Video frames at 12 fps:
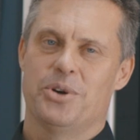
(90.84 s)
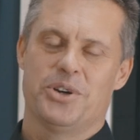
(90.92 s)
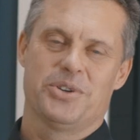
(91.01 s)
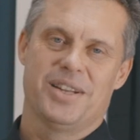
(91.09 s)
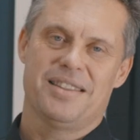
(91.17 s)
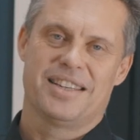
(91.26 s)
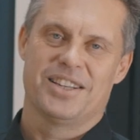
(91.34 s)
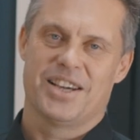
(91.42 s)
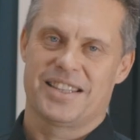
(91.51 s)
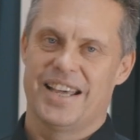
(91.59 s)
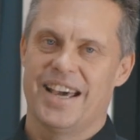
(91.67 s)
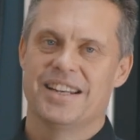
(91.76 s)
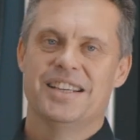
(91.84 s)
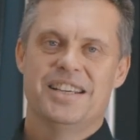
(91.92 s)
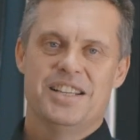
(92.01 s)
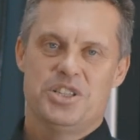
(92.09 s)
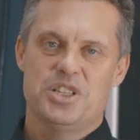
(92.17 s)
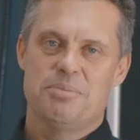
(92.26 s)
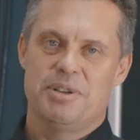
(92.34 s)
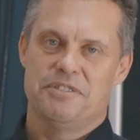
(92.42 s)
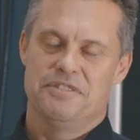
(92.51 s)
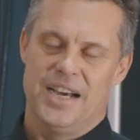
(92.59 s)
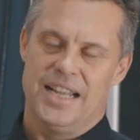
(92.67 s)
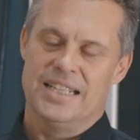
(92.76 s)
work or nothing like that, just a bit
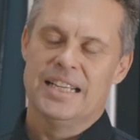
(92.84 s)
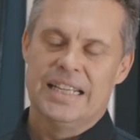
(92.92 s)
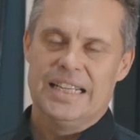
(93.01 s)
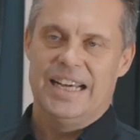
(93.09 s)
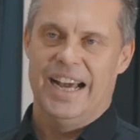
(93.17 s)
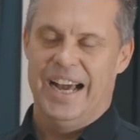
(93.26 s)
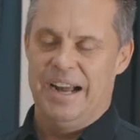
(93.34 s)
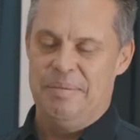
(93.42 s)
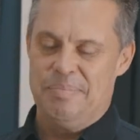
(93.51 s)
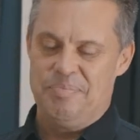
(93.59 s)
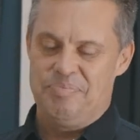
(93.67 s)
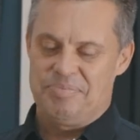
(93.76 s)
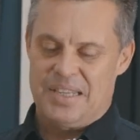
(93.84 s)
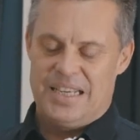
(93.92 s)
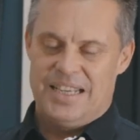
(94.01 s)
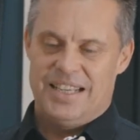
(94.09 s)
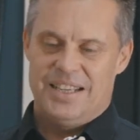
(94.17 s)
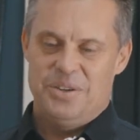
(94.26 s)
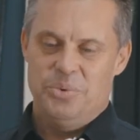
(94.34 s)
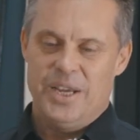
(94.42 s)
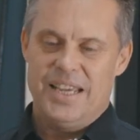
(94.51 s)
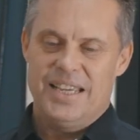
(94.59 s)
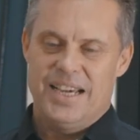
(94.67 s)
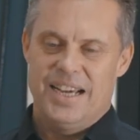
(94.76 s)
of fun.
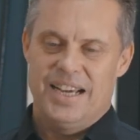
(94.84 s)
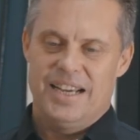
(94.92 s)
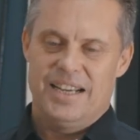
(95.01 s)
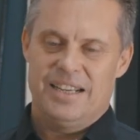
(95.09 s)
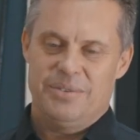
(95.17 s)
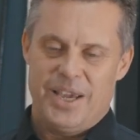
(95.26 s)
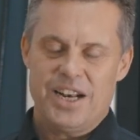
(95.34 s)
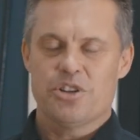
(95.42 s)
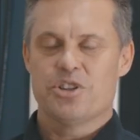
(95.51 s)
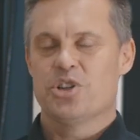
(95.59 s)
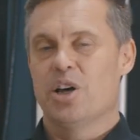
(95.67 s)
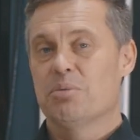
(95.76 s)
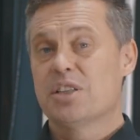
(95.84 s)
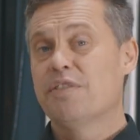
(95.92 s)
We had it on the dyno. It was